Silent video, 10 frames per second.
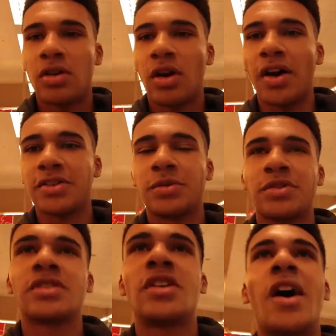uh, so we're
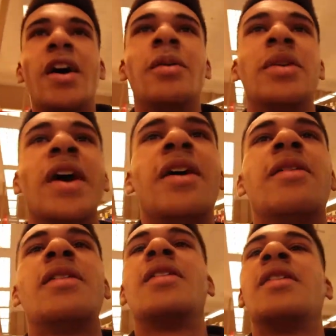just on the aisle now.
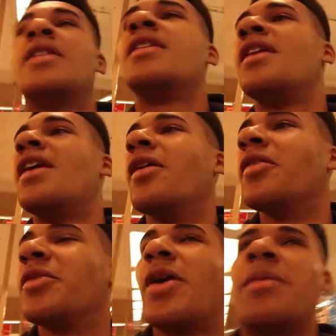I'm on the right